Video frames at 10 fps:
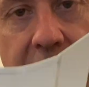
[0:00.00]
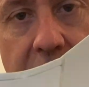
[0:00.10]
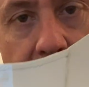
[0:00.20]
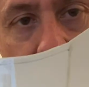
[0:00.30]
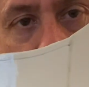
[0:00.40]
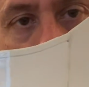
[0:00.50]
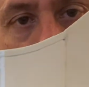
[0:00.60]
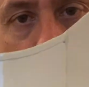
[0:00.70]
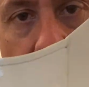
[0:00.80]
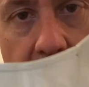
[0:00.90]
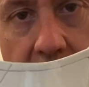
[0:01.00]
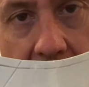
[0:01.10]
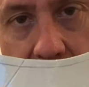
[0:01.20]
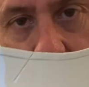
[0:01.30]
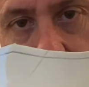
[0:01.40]
do a tutorial on
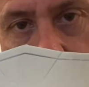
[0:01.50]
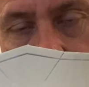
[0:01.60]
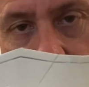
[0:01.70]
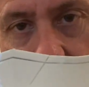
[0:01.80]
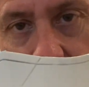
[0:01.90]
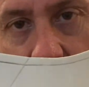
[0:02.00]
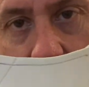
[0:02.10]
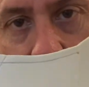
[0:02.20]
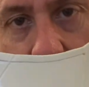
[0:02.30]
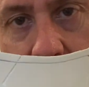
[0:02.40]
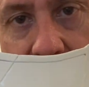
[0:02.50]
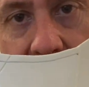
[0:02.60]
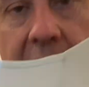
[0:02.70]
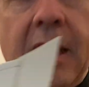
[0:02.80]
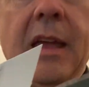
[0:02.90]
how to do the 3M car
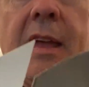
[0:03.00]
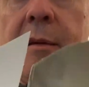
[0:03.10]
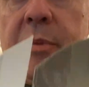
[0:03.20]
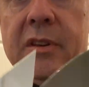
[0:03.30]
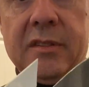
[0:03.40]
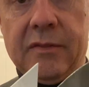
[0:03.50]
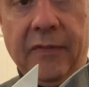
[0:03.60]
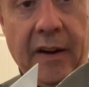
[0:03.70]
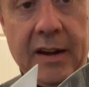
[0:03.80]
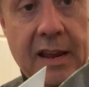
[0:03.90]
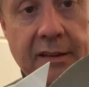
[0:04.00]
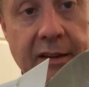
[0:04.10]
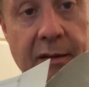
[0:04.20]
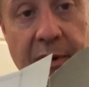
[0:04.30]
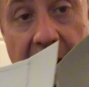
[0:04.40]
wrapping, but it's very
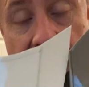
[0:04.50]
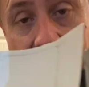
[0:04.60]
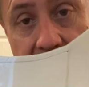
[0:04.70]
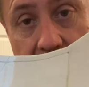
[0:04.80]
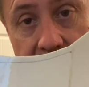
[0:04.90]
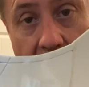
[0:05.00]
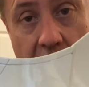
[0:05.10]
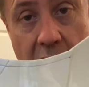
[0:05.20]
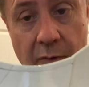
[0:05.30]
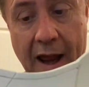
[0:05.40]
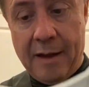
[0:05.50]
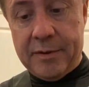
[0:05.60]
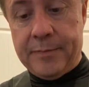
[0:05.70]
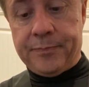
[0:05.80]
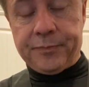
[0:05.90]
easy. But I have those all
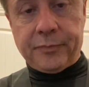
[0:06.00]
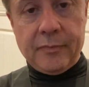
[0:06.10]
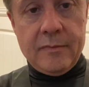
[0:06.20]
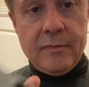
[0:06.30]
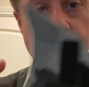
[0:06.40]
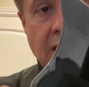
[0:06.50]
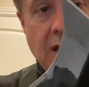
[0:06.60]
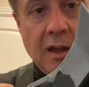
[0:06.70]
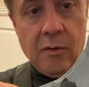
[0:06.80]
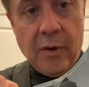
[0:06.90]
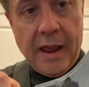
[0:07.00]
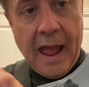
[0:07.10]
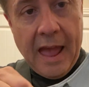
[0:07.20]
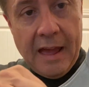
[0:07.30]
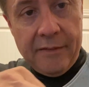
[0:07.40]
wrapped. What I
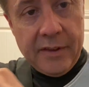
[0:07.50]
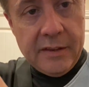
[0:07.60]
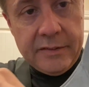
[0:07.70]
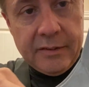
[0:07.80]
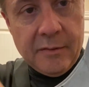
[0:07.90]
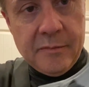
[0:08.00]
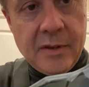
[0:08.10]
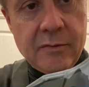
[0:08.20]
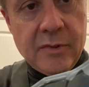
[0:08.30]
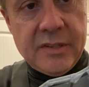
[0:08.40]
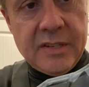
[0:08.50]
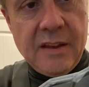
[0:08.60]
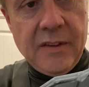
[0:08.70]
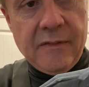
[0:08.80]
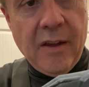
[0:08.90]
have is some
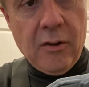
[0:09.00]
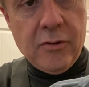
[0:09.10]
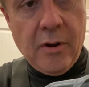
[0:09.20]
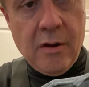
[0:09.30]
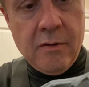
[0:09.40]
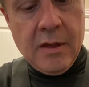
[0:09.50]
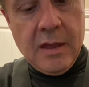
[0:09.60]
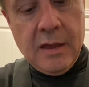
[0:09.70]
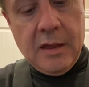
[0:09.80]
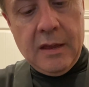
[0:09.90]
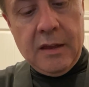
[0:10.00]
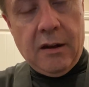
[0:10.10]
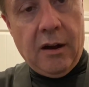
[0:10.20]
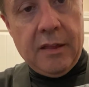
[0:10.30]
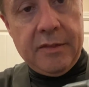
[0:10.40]
receiving Velcro
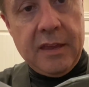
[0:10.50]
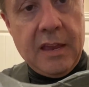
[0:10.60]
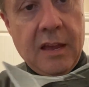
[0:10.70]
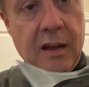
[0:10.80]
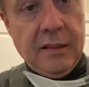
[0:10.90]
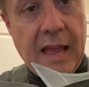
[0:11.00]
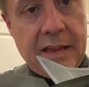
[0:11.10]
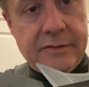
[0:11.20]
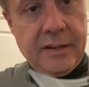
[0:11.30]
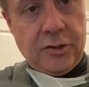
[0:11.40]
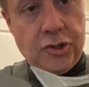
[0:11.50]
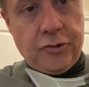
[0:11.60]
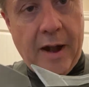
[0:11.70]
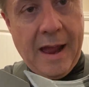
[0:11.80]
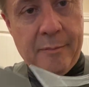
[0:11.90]
on the elastic
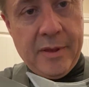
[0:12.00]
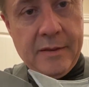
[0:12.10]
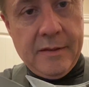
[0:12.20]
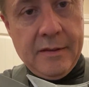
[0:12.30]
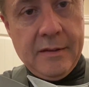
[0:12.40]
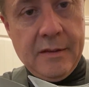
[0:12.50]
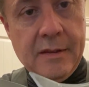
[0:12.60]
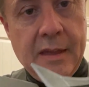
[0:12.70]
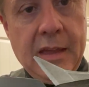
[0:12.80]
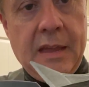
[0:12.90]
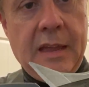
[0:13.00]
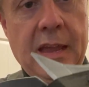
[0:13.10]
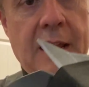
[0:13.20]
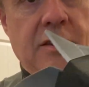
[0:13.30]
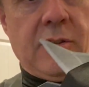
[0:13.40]
strap,
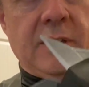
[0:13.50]
and you can